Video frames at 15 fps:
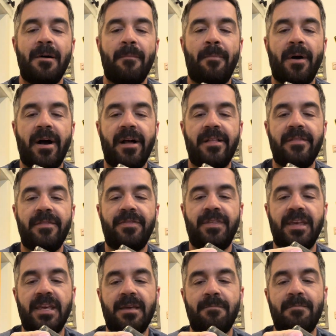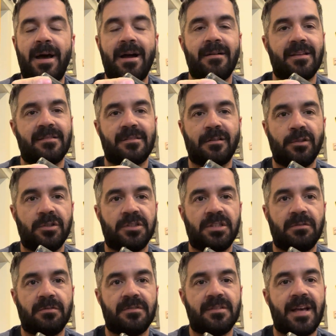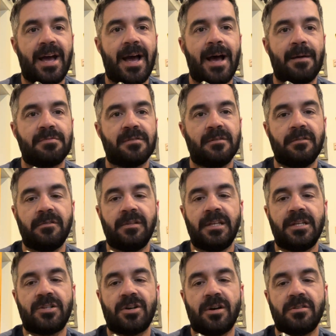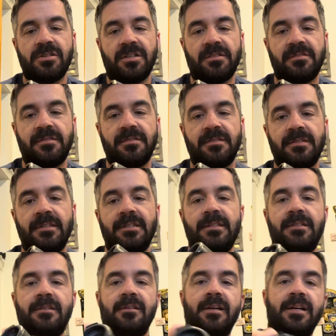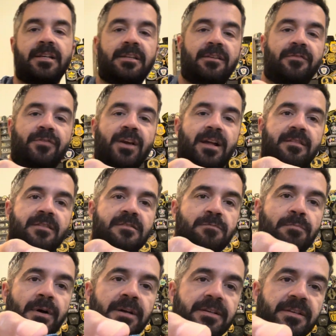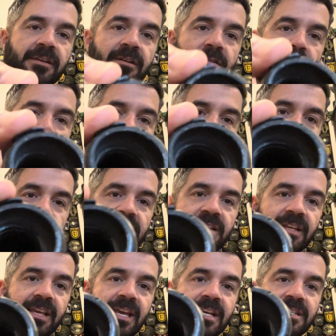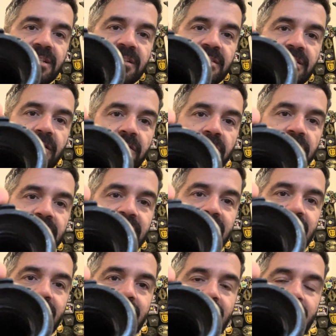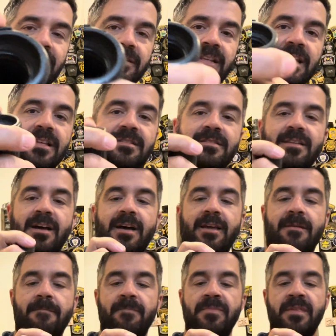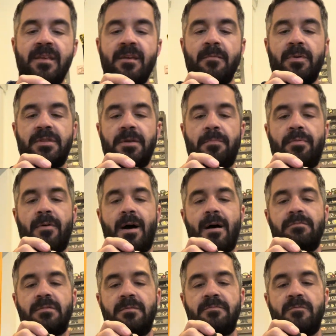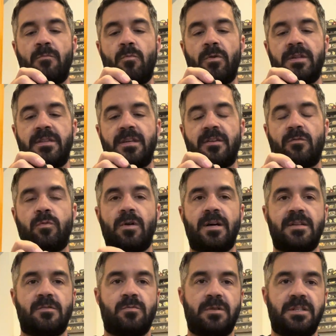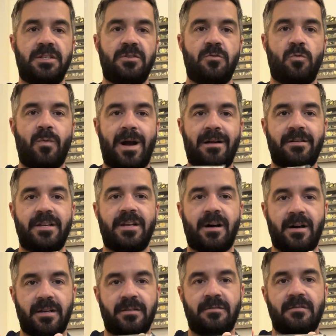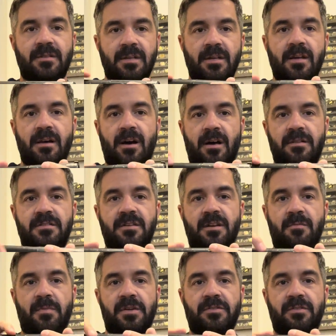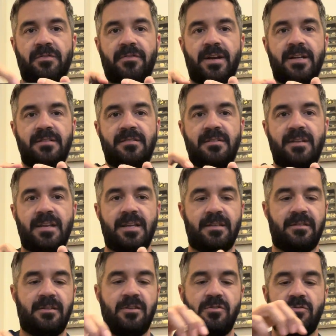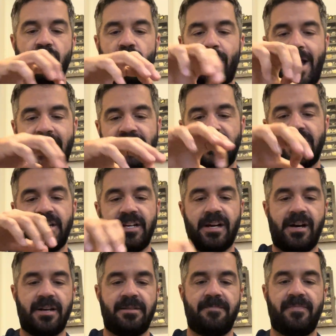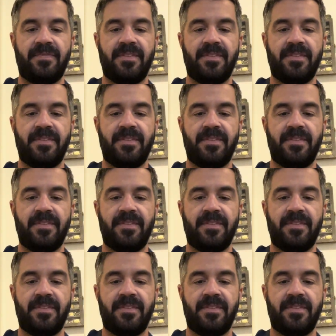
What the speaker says: But the mounting solution was absolutely atrocious. Right? You've got this button here which disengages the little teeth on the inside. But the problem with this was when you wound it onto your muzzle device and you ratcheted it on,